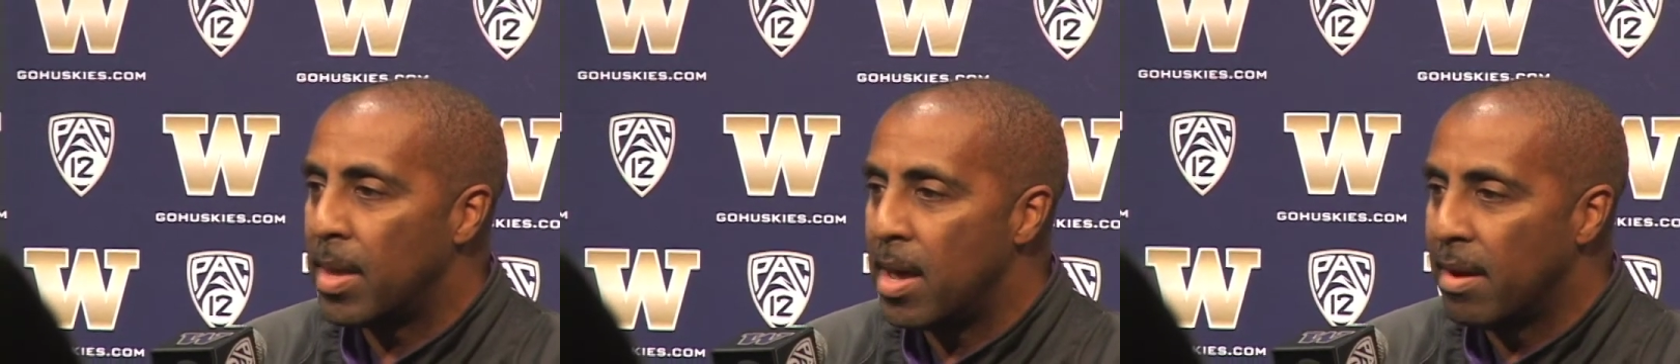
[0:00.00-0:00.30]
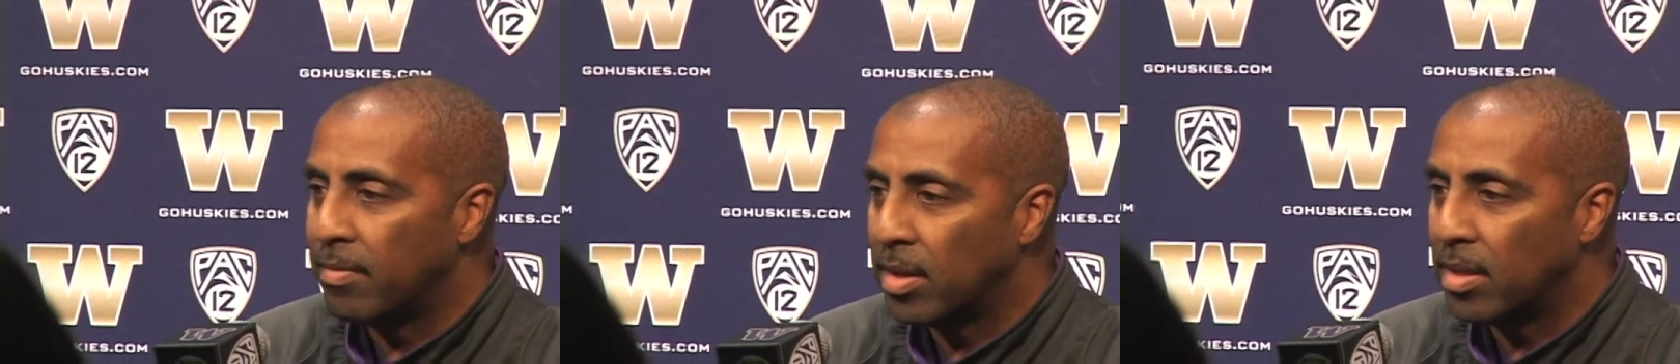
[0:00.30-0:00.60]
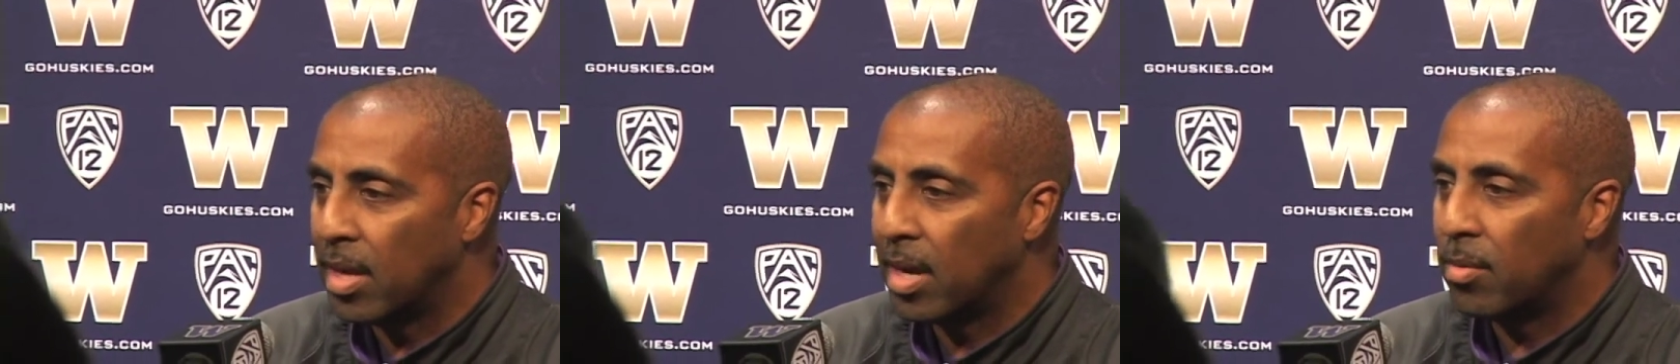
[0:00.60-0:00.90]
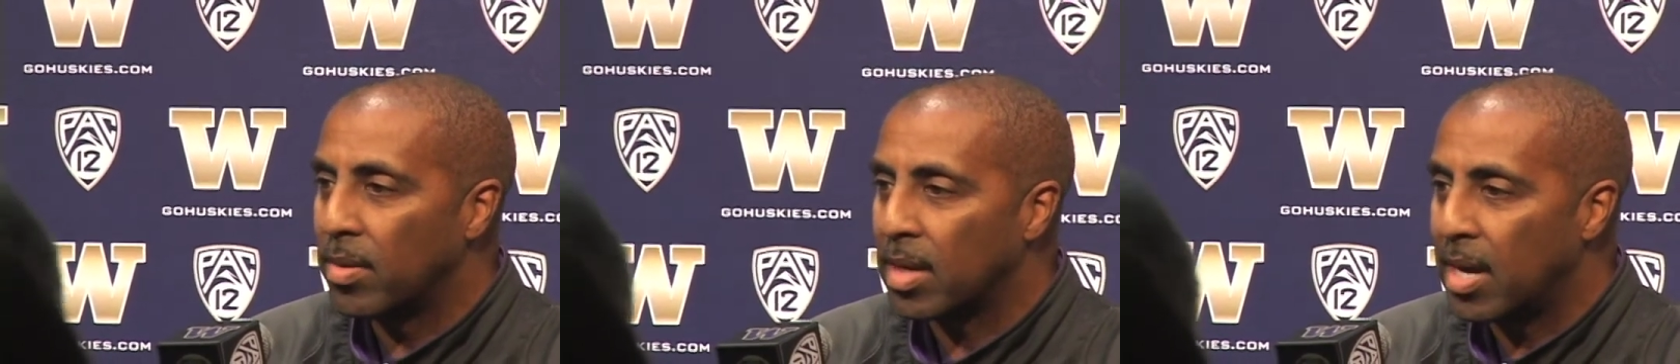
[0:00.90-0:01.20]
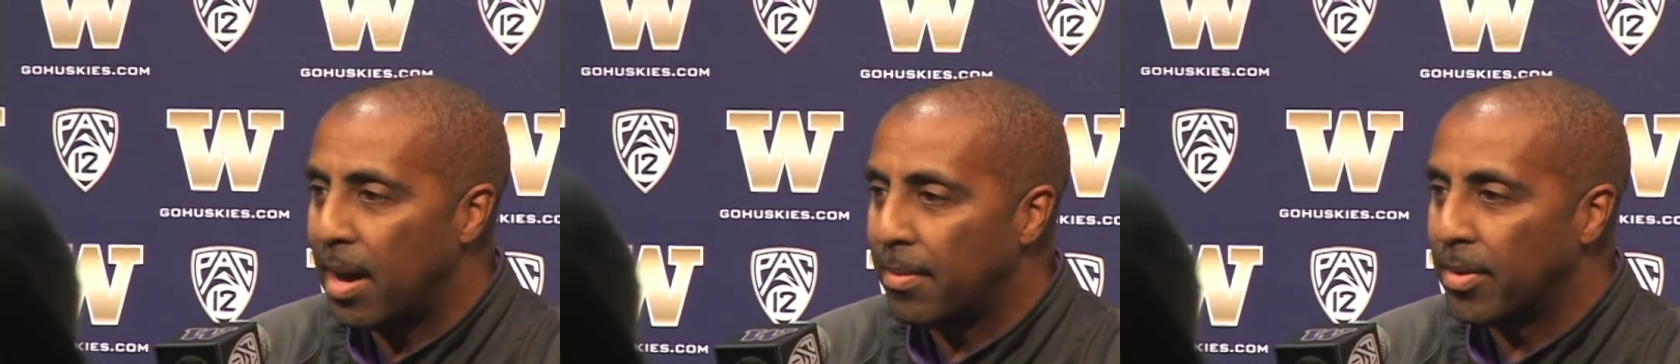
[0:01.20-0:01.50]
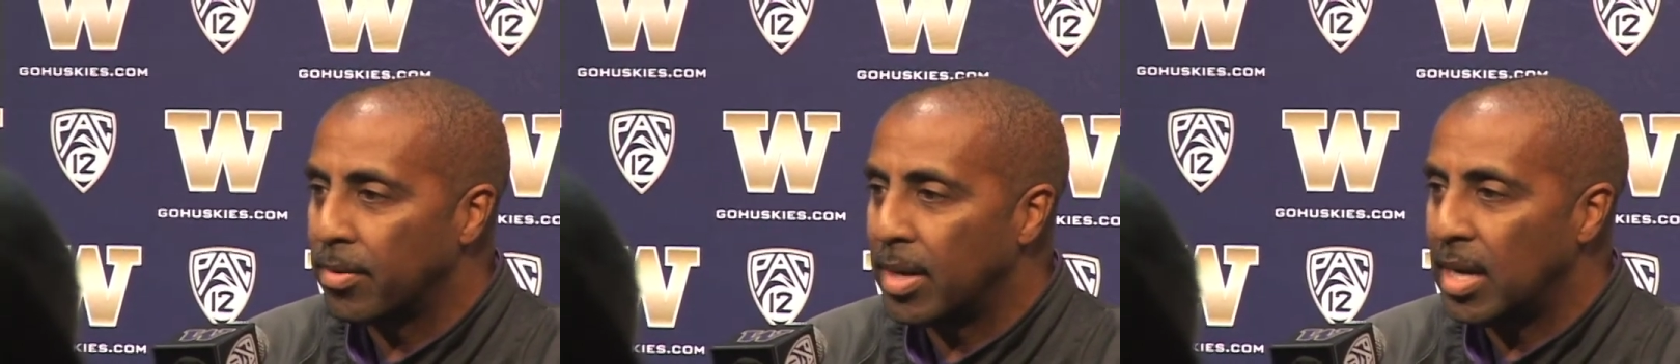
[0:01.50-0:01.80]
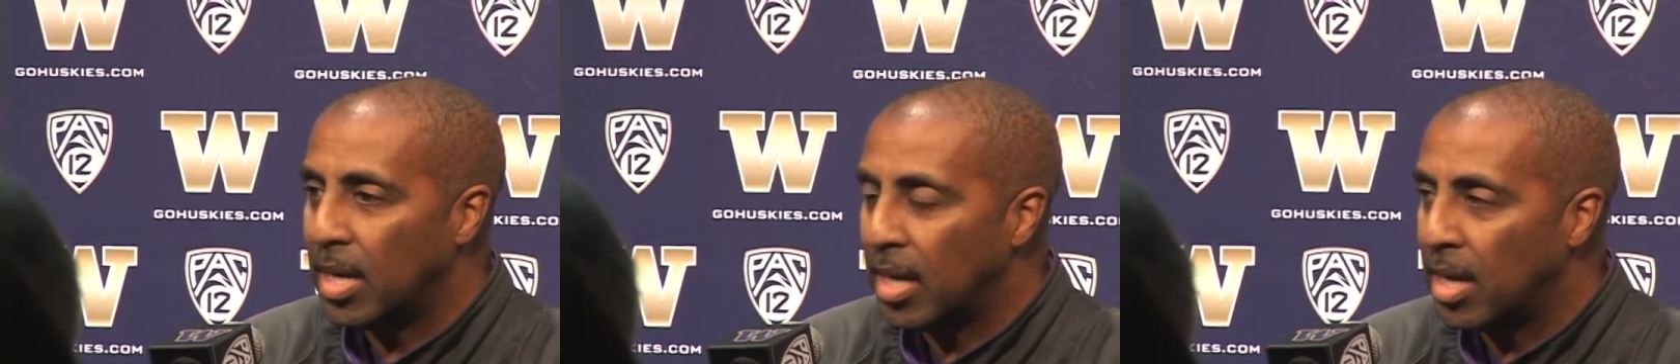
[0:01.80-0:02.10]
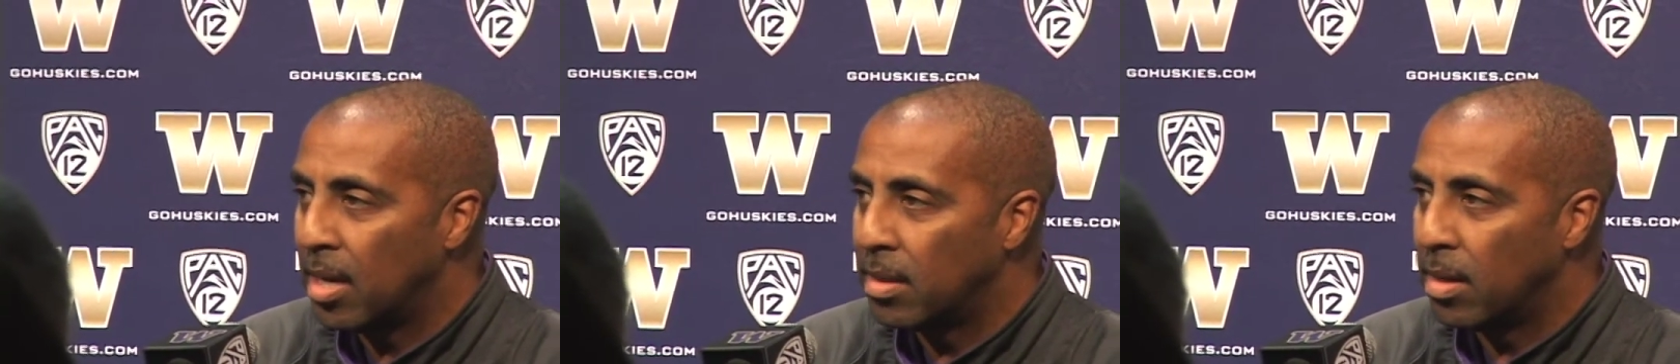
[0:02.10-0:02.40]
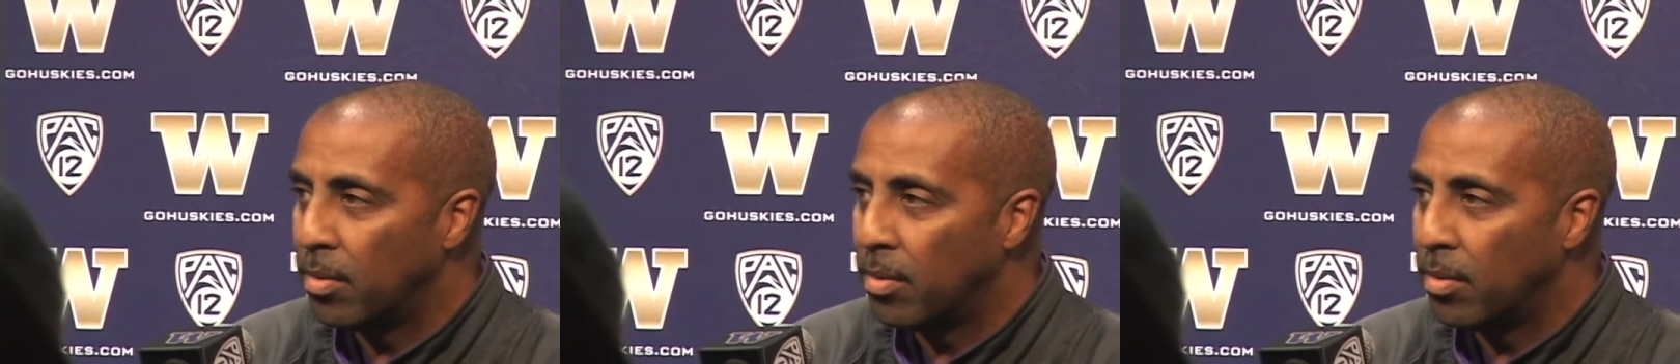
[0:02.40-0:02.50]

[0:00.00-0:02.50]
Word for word: everything with a capital E that